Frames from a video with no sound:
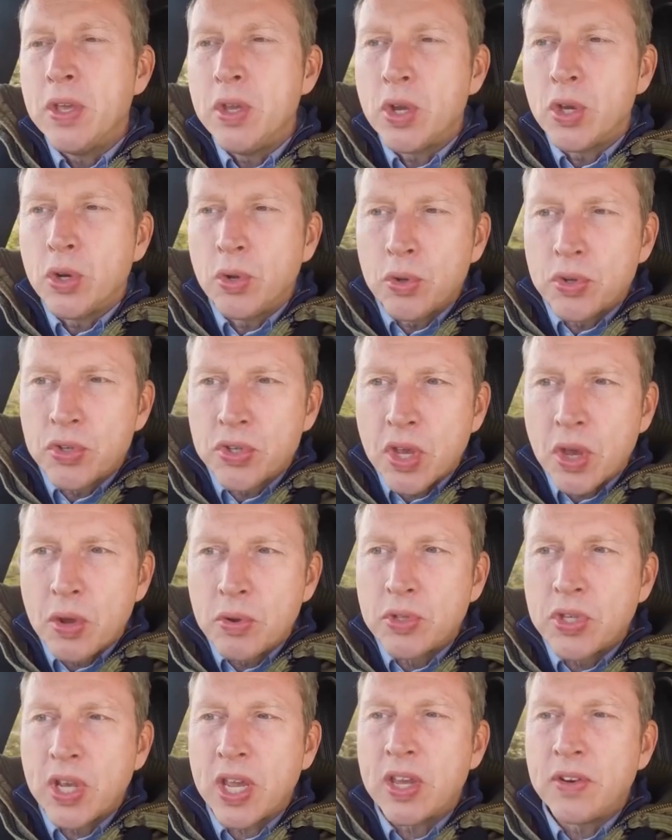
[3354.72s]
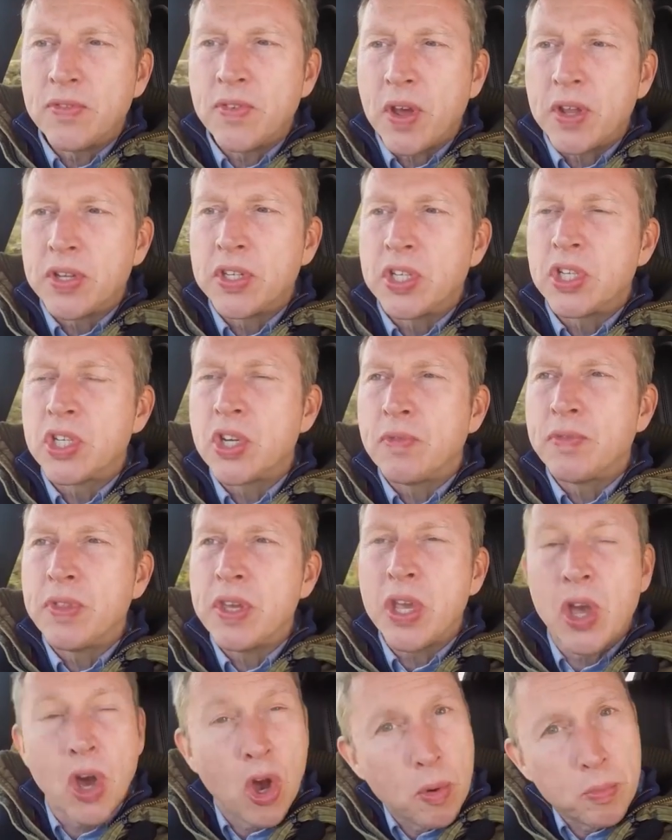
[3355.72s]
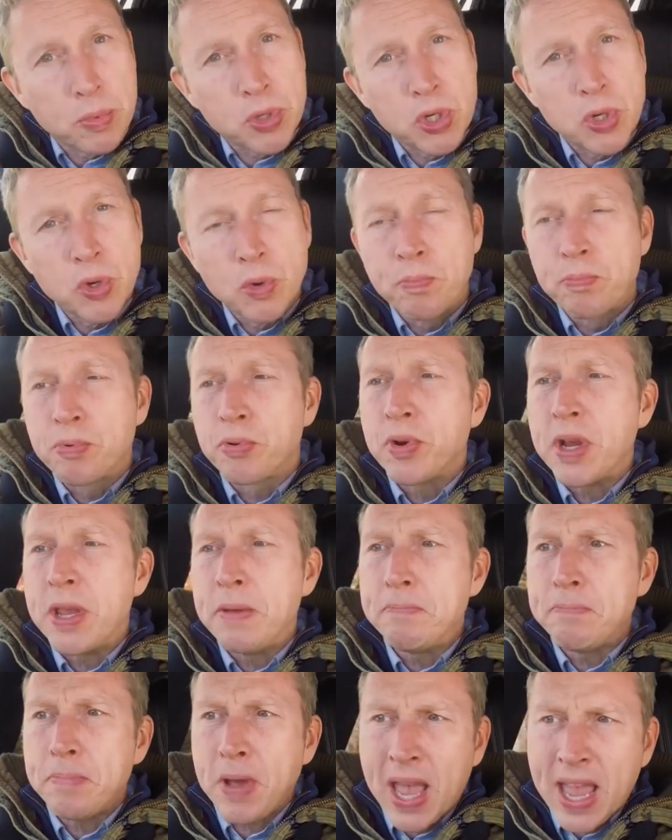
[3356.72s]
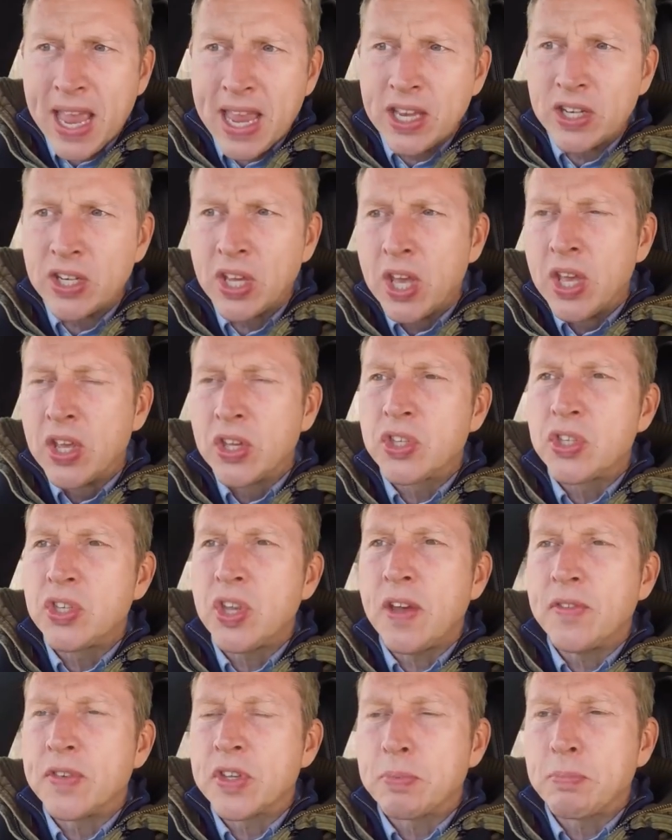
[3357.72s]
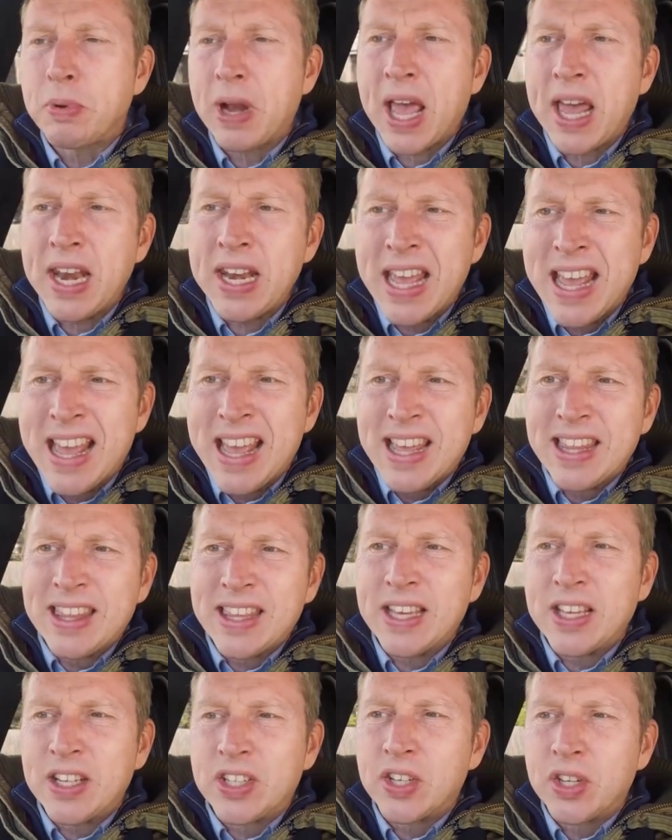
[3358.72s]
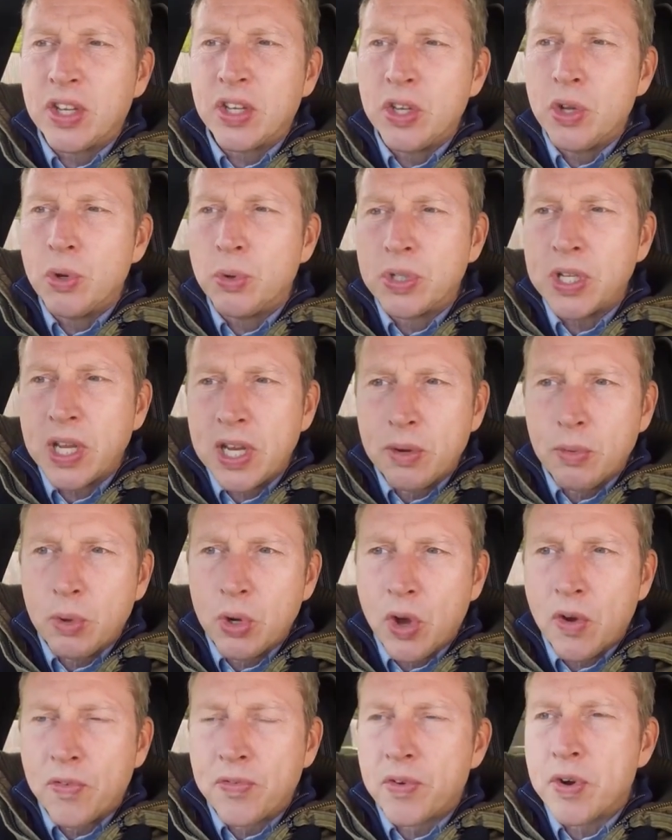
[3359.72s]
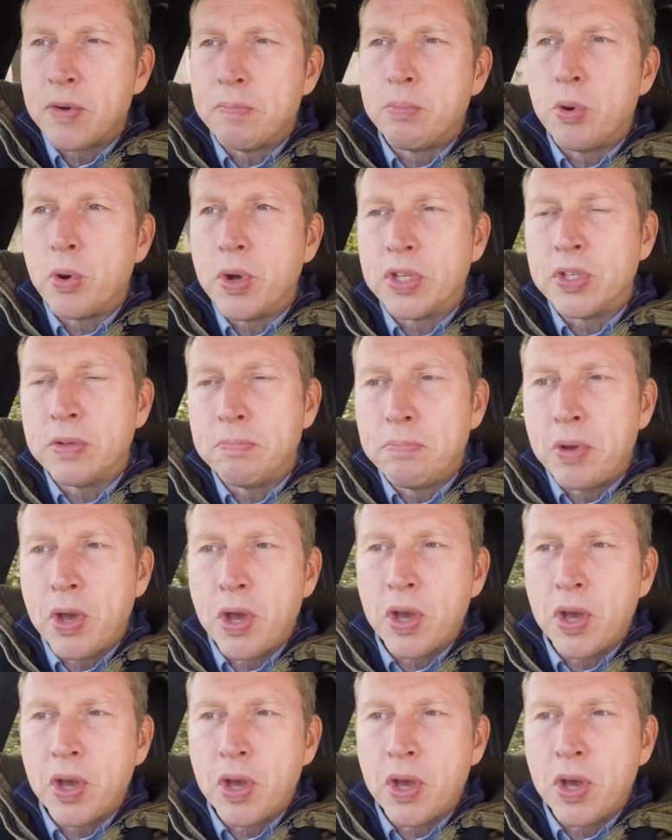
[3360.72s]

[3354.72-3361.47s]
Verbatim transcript: You could also take advantage of the optional prepaid service plan that your dealer will offer at point of